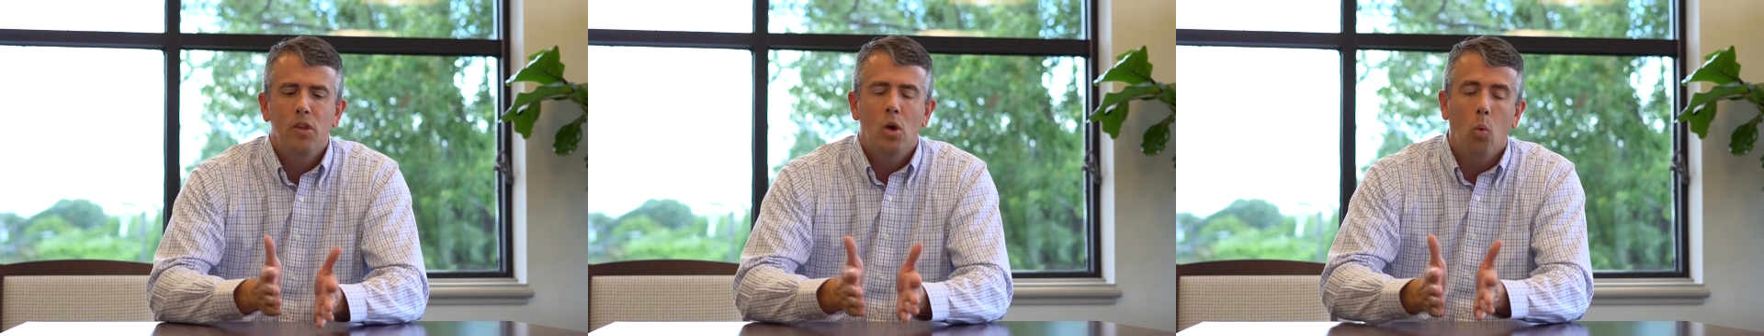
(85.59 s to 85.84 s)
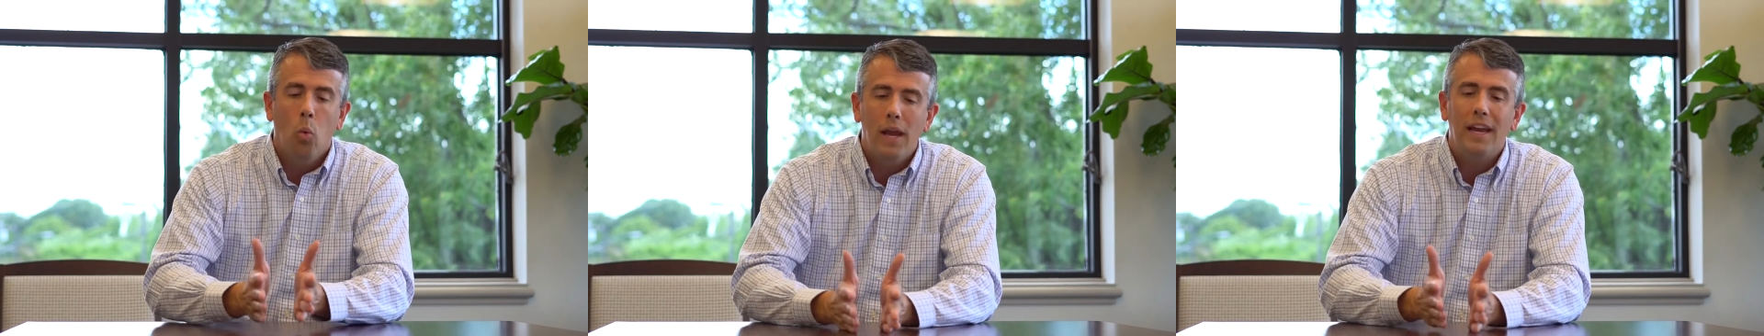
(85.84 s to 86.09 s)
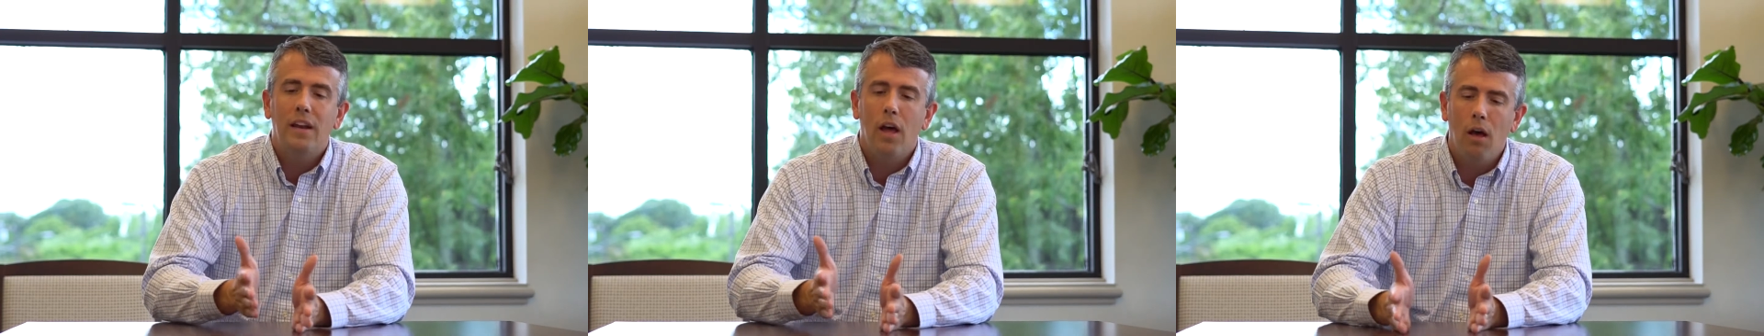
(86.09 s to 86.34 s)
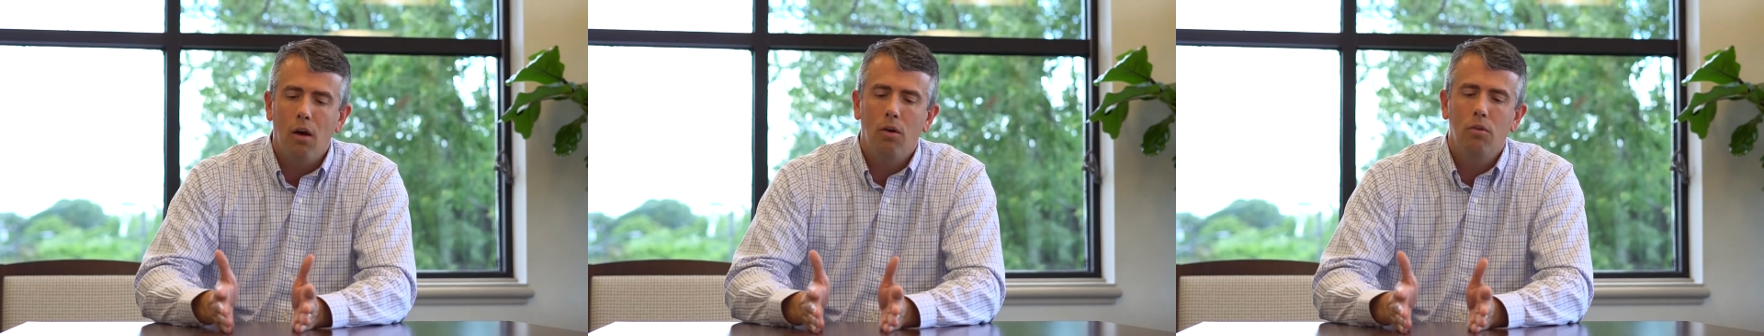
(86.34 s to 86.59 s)
we
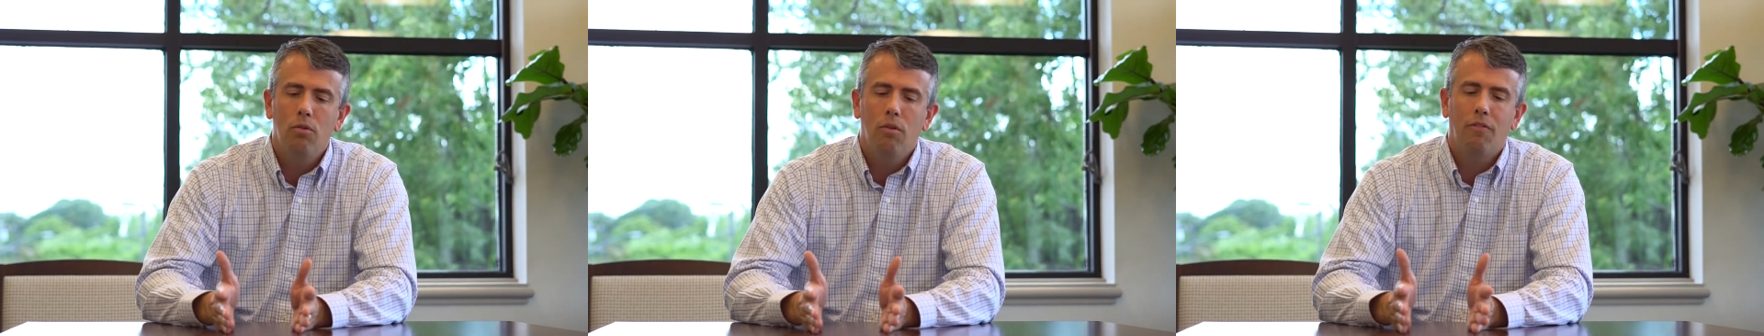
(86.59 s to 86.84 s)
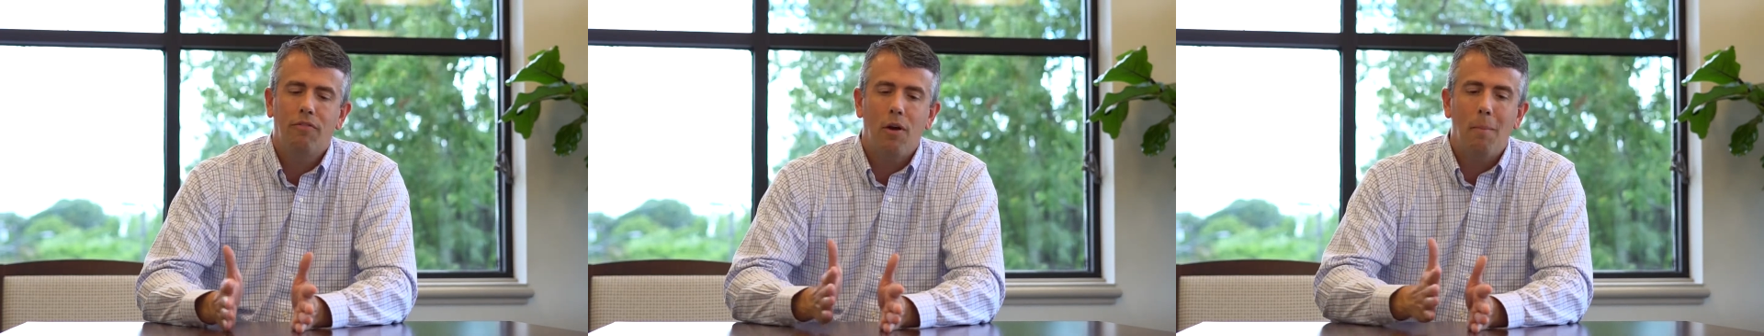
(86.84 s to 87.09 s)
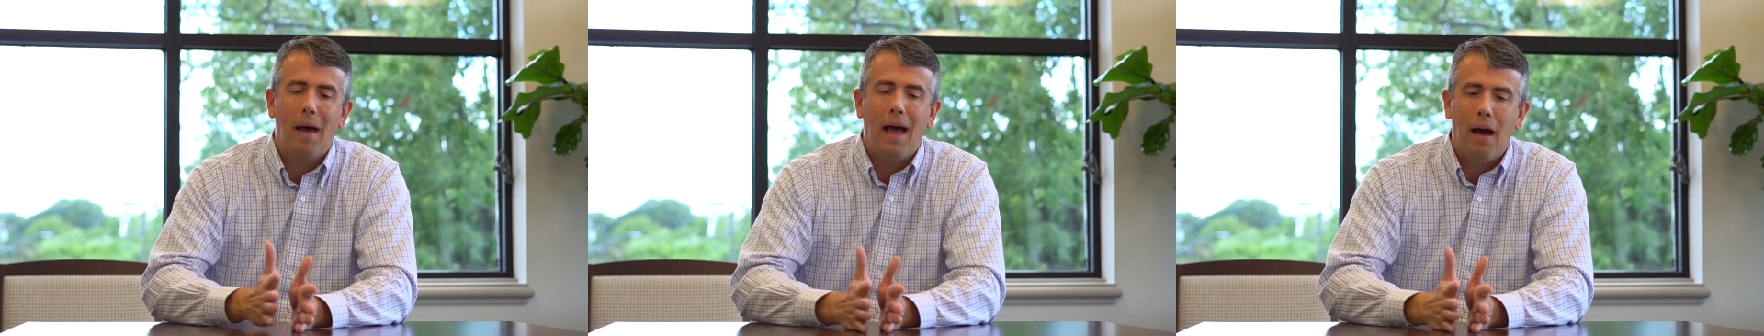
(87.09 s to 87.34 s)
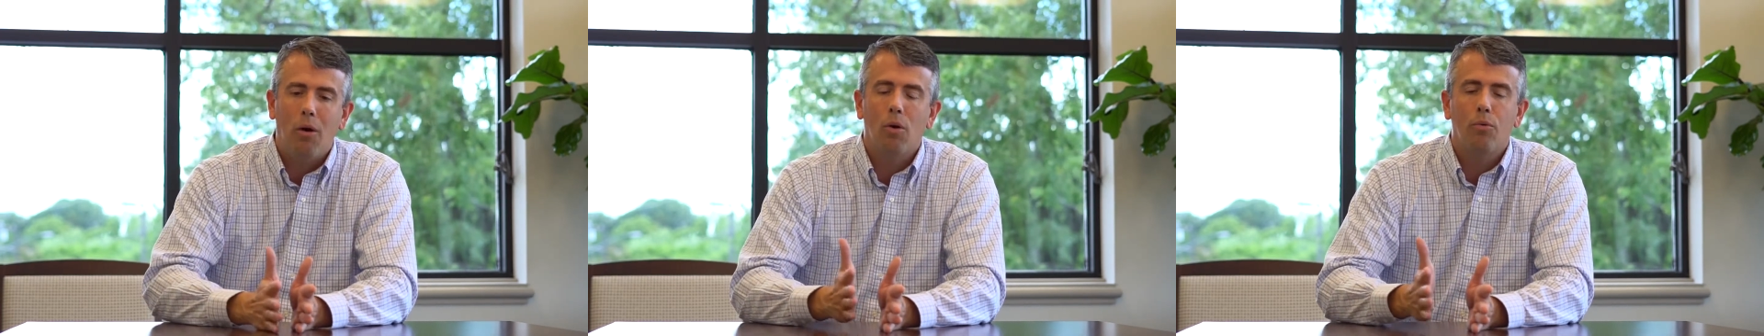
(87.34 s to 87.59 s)
know from
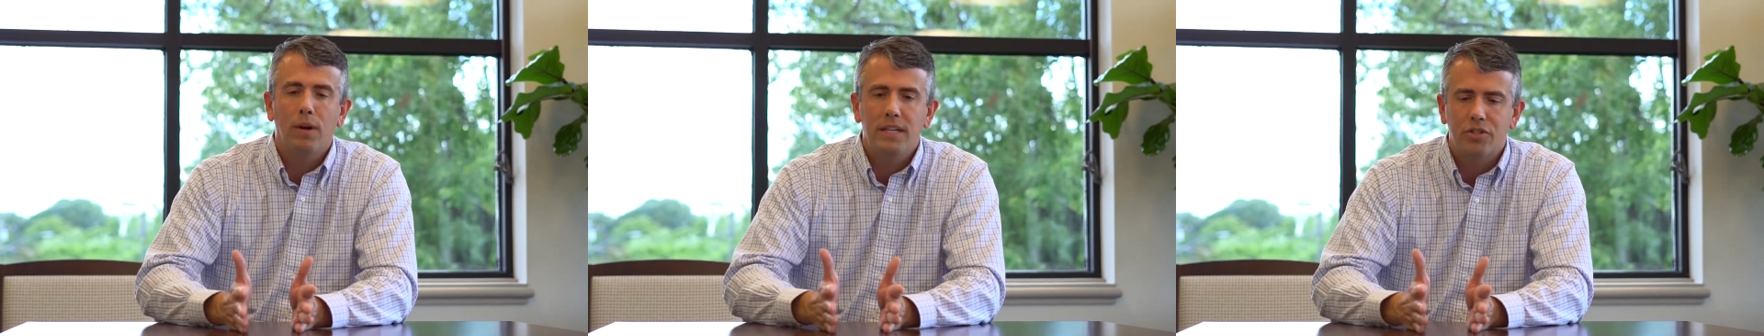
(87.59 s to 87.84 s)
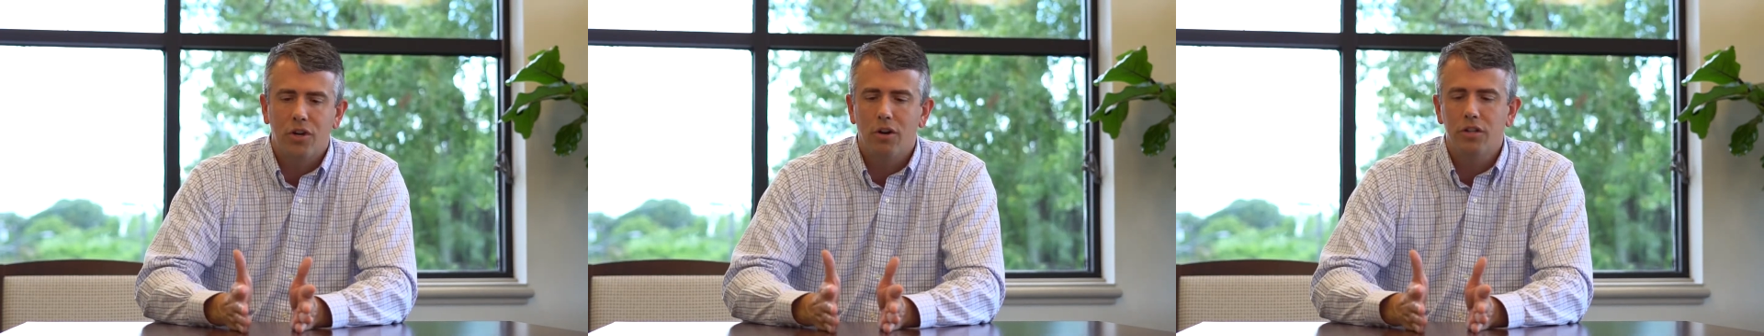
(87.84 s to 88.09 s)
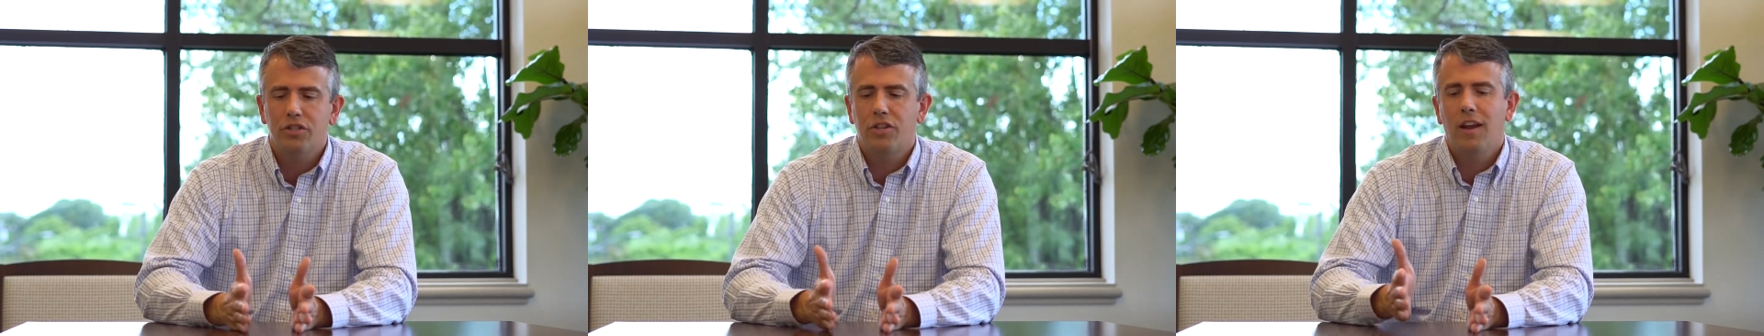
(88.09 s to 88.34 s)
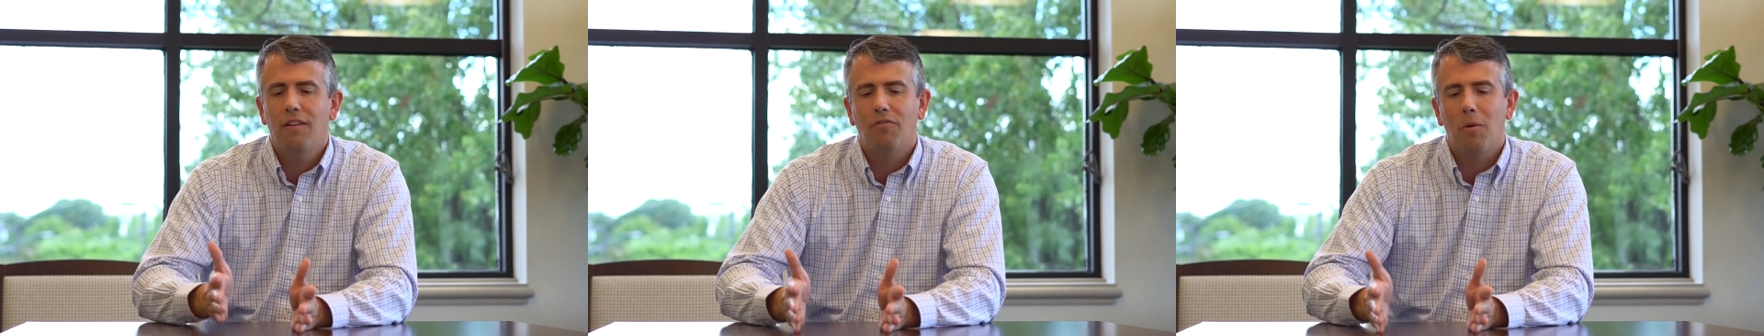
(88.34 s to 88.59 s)
our research
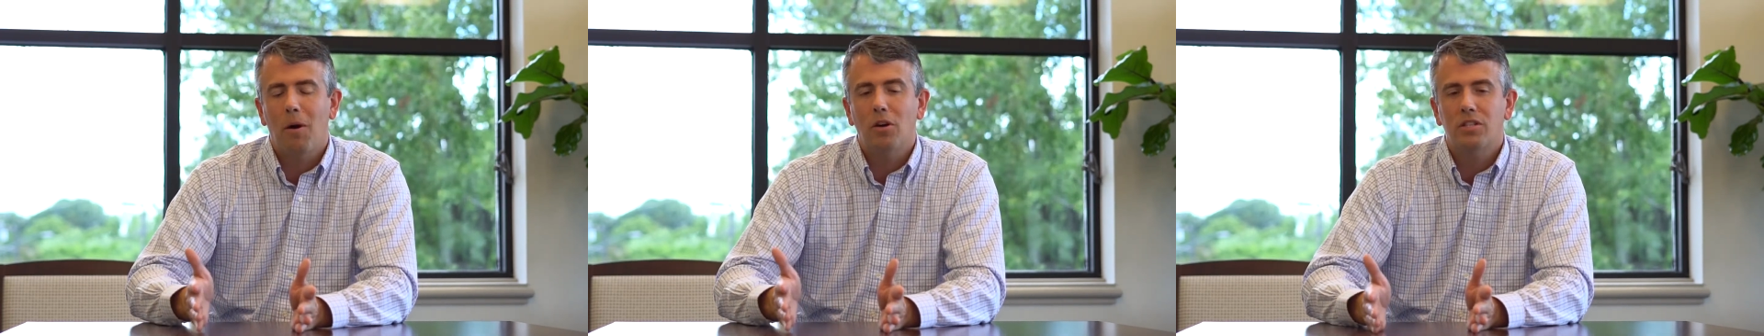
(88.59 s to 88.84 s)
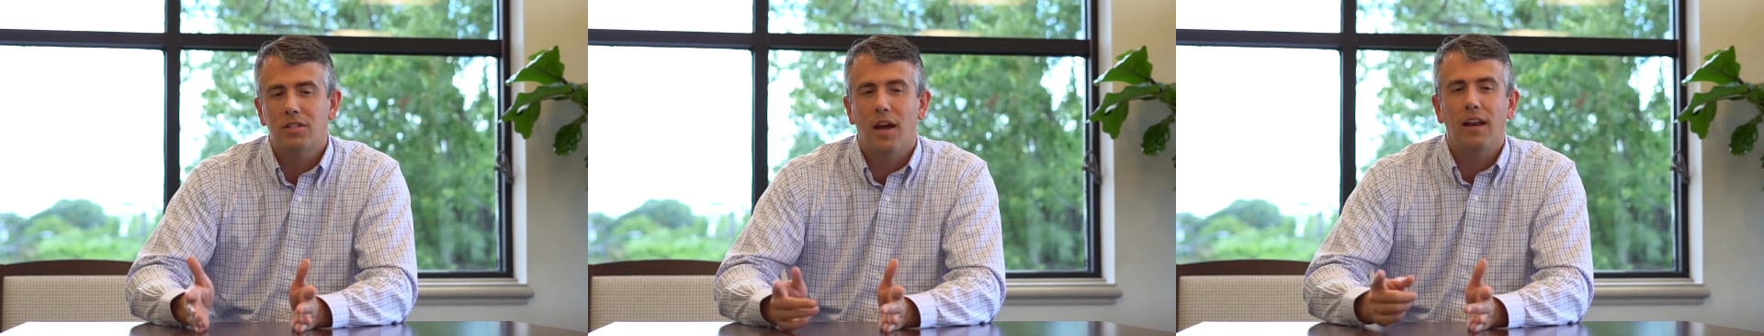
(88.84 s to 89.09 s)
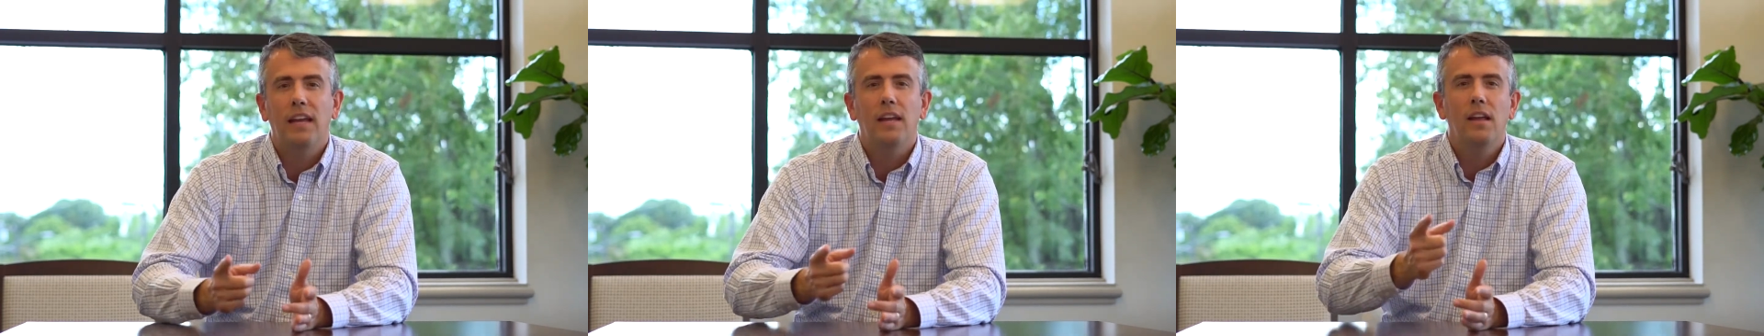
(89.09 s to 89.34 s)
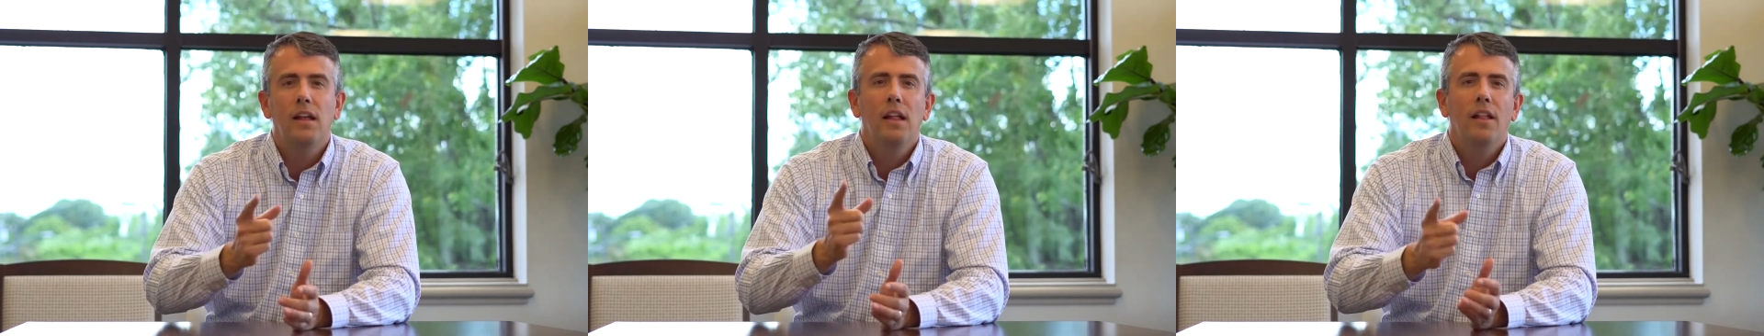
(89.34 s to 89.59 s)
and from our study